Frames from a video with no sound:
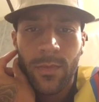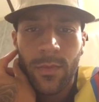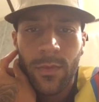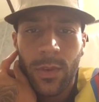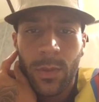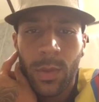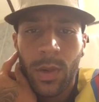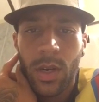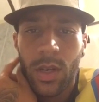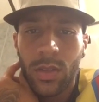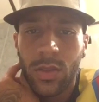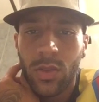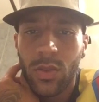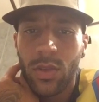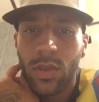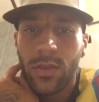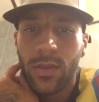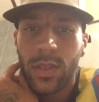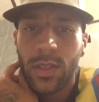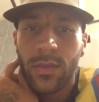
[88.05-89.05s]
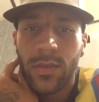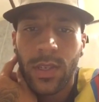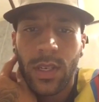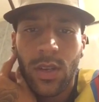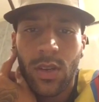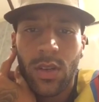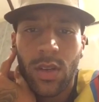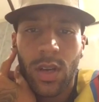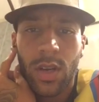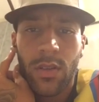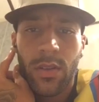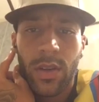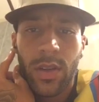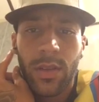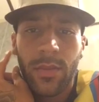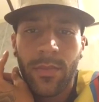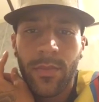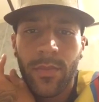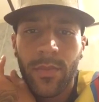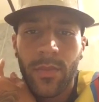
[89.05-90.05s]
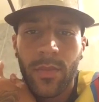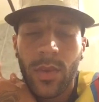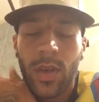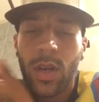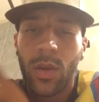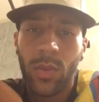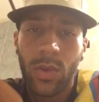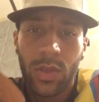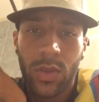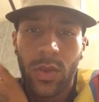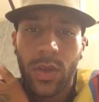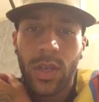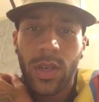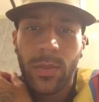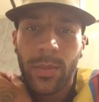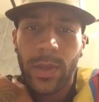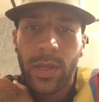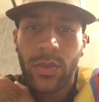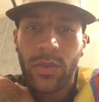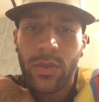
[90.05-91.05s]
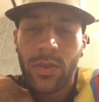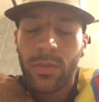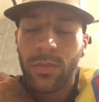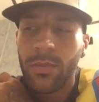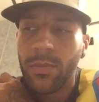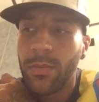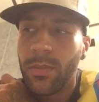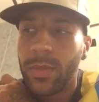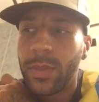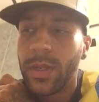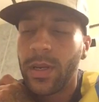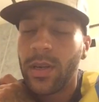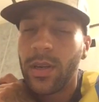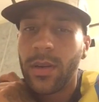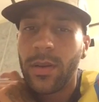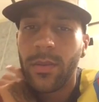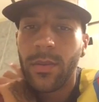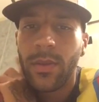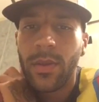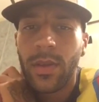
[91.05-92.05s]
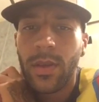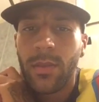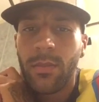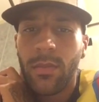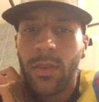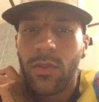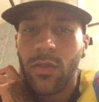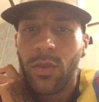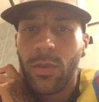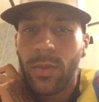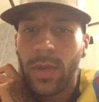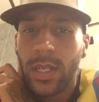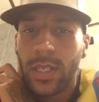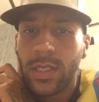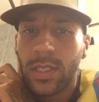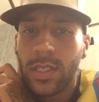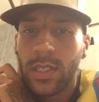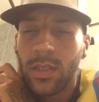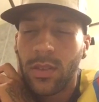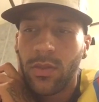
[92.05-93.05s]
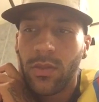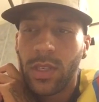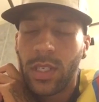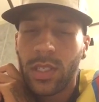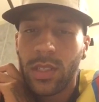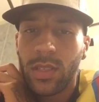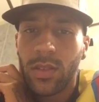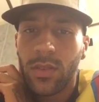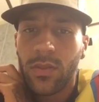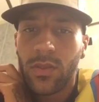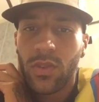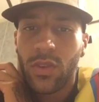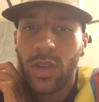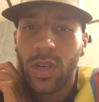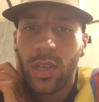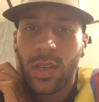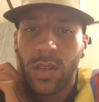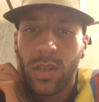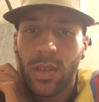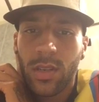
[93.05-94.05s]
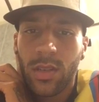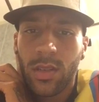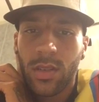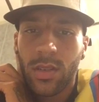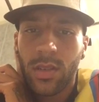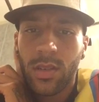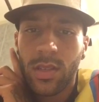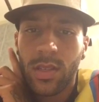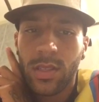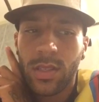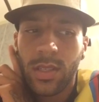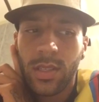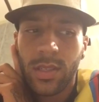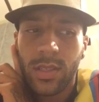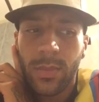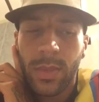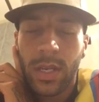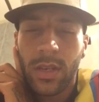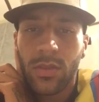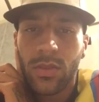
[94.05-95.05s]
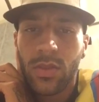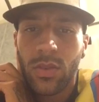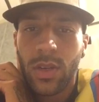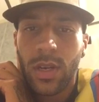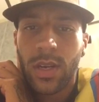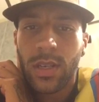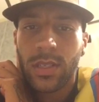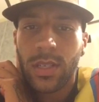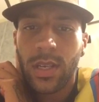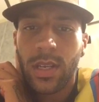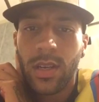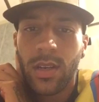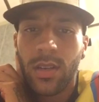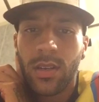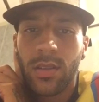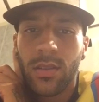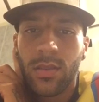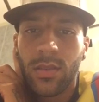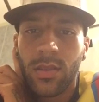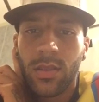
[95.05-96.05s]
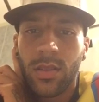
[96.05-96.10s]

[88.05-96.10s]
for part two of this video diary. I would do it in the bedroom, but my roommate's still rinsing off Drake. This is about 2 hours later.